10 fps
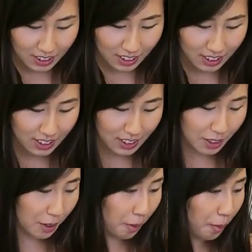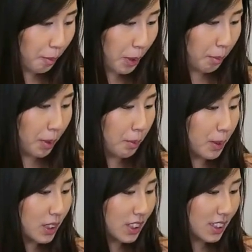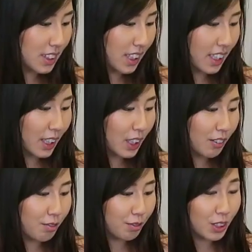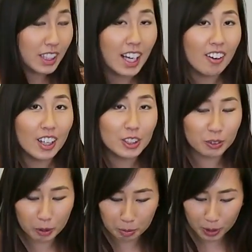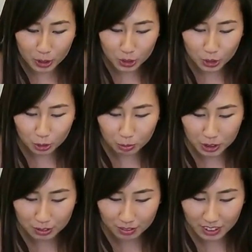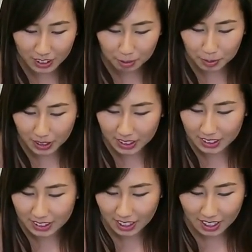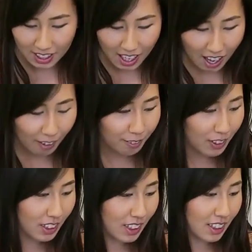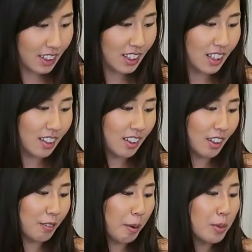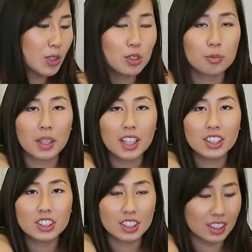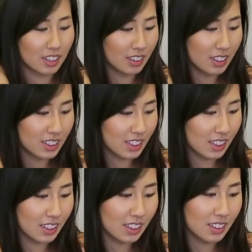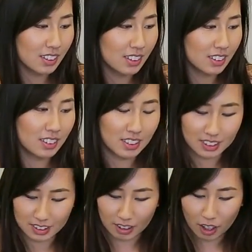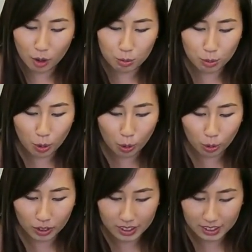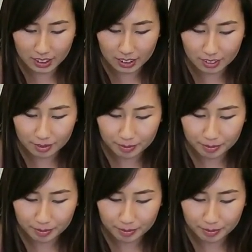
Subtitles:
Here's some bell peppers. And for now I don't want to put too much filling because I feel like if I put too much and then it's gonna not roll as good.